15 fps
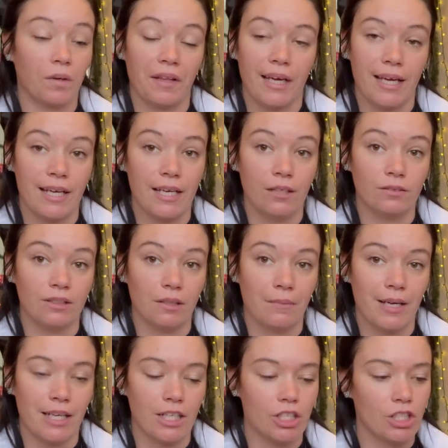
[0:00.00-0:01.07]
that he owns and
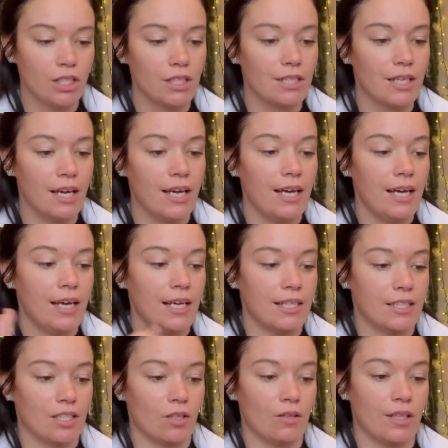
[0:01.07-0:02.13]
manages.
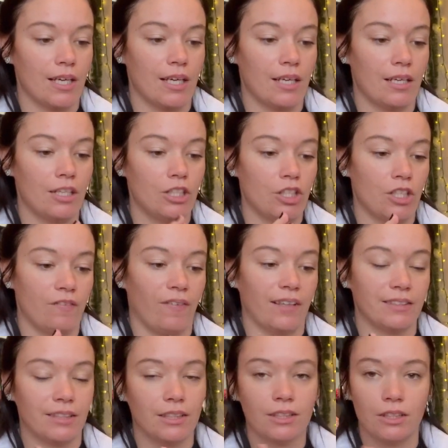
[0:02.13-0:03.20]
And so then she
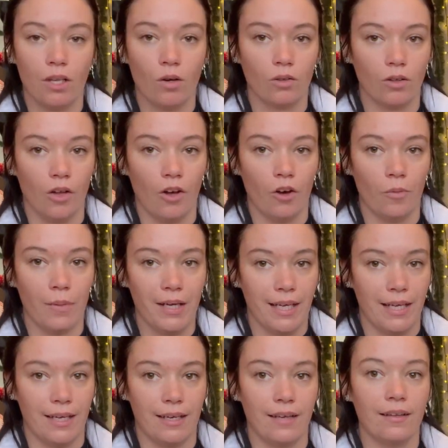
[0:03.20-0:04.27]
finds a snow globe
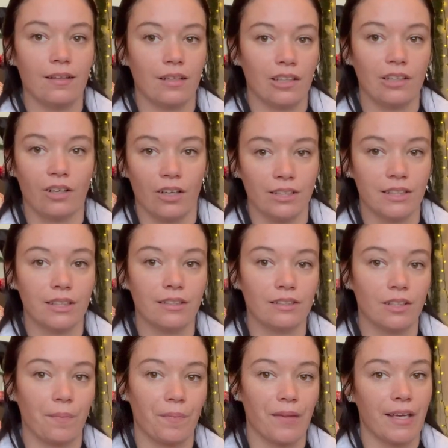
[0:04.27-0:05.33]
in the closet or
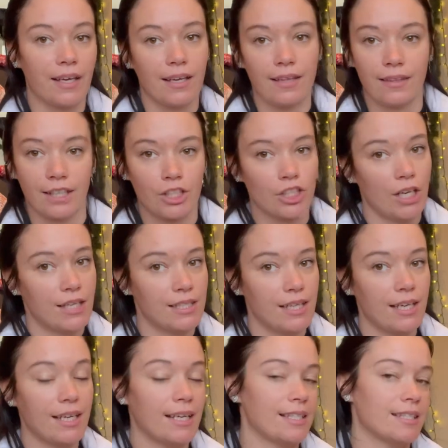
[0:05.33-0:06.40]
something and shakes it
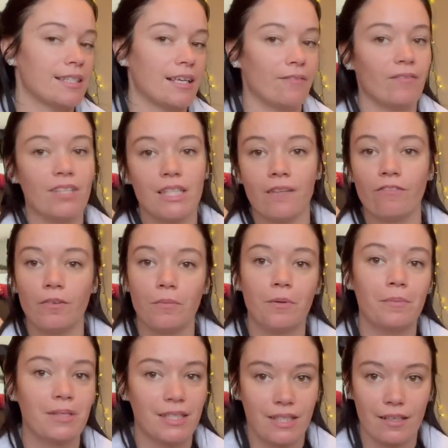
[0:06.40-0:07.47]
and gets a visit from a
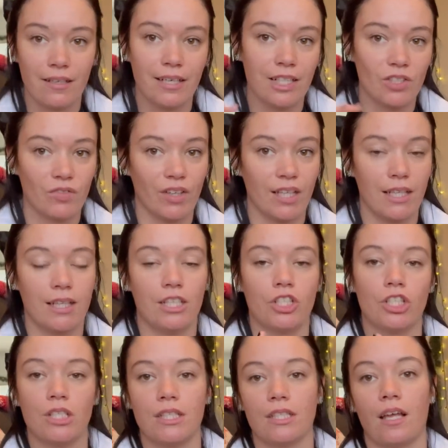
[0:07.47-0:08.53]
mysterious friend, and then
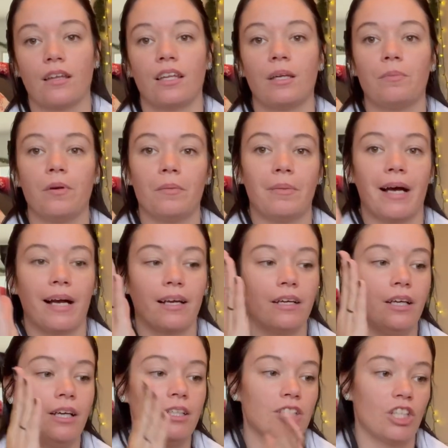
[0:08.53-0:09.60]
she's suddenly put back
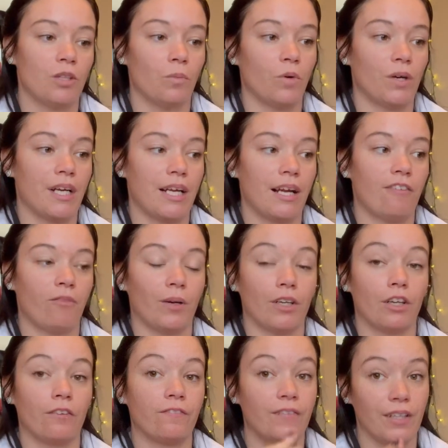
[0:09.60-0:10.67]
to the morning of when
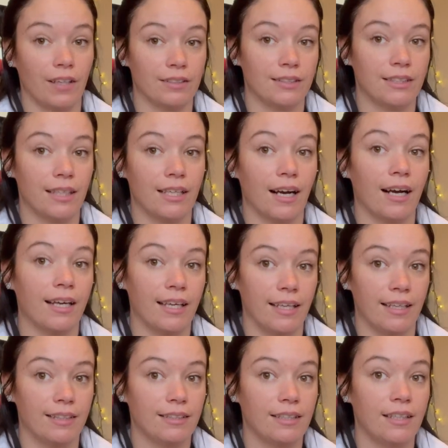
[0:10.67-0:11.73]
her fiance got
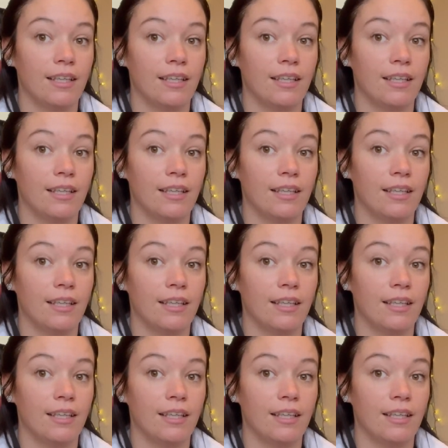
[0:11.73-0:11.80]
hit.